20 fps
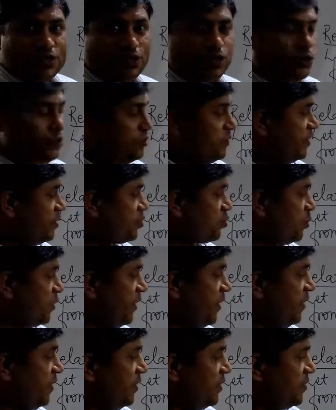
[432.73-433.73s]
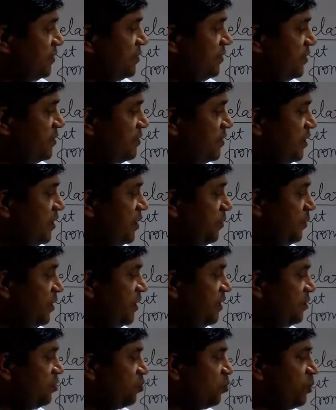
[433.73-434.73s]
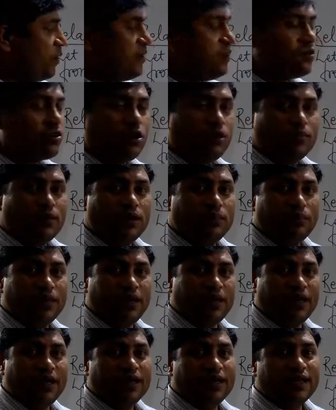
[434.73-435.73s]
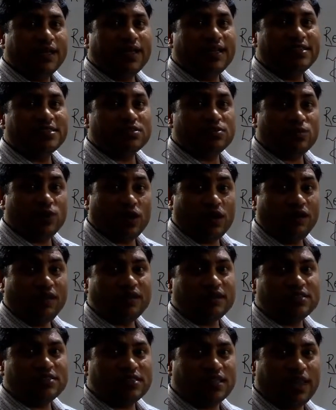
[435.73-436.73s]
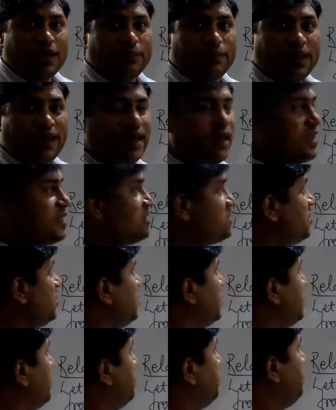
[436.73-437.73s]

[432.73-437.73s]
So that's why this element 1 comma B is not same as